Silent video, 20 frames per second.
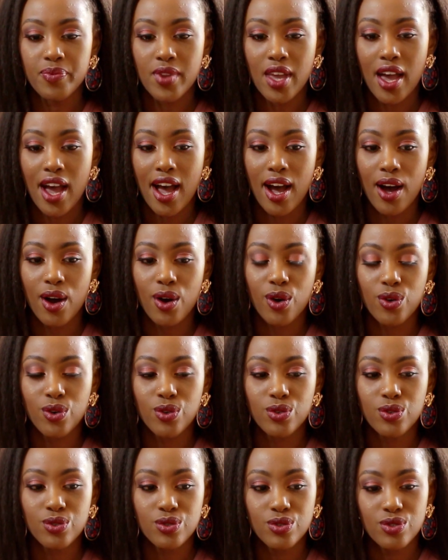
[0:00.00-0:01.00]

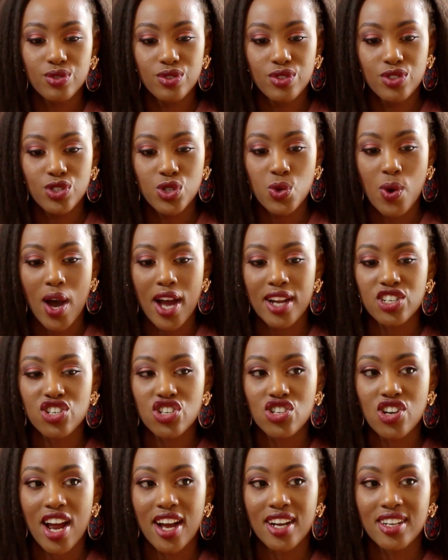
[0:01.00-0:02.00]
how you
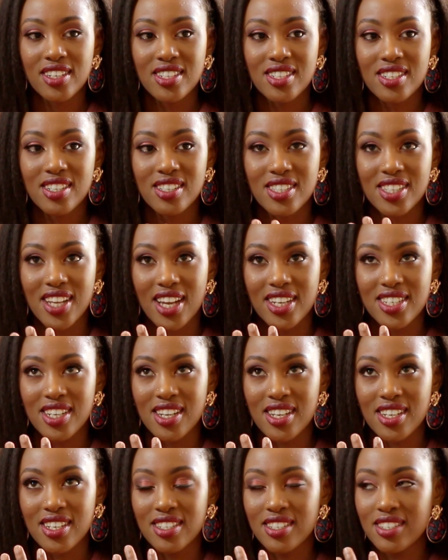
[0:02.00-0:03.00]
attract
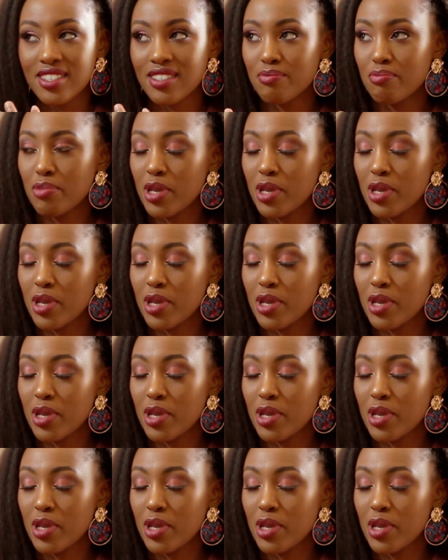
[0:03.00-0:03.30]
certain